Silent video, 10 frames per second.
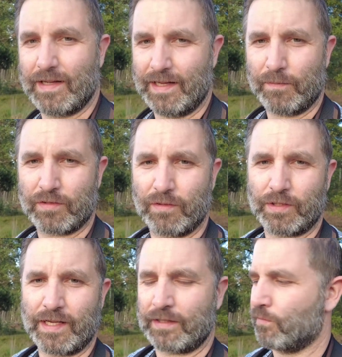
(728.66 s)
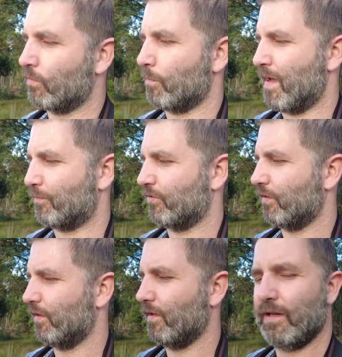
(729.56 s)
I was looking at Google Maps,
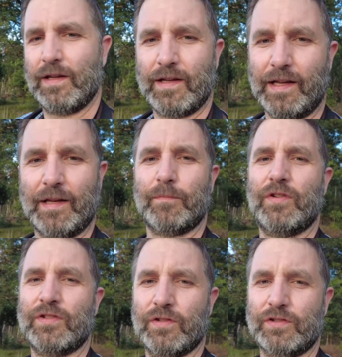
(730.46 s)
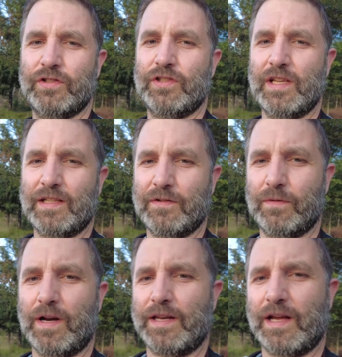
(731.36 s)
and I'm just not shitting you
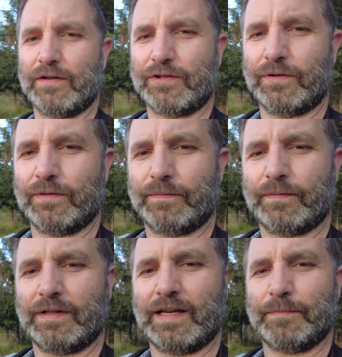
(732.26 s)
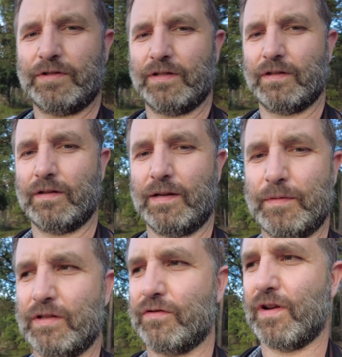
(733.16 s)
right now. So let me
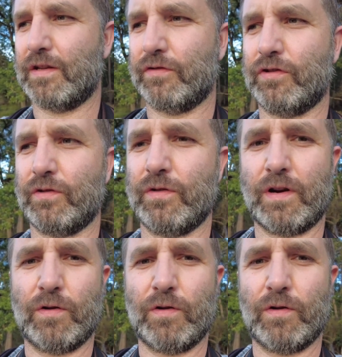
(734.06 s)
try to show you. I